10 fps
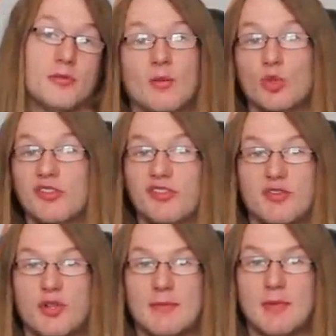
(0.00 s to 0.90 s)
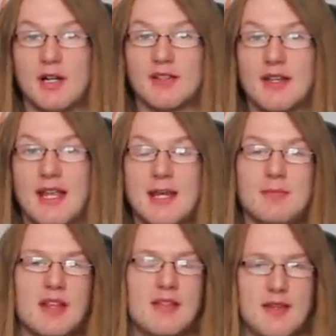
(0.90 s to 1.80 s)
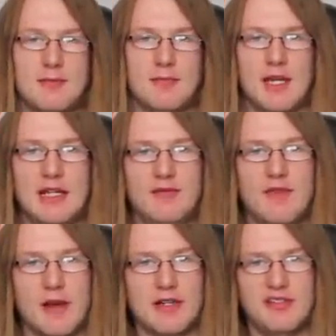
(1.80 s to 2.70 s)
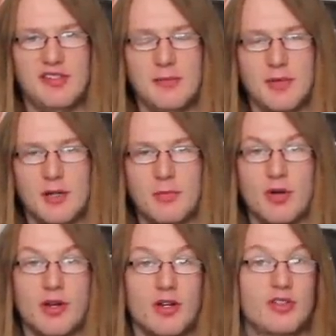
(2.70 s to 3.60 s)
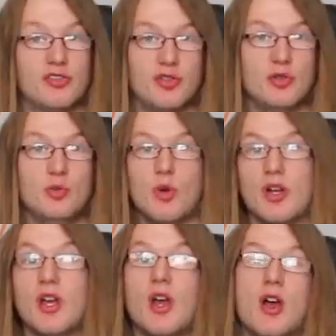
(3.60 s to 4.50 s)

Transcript: Once they trademarked the name, they then made very similar products to what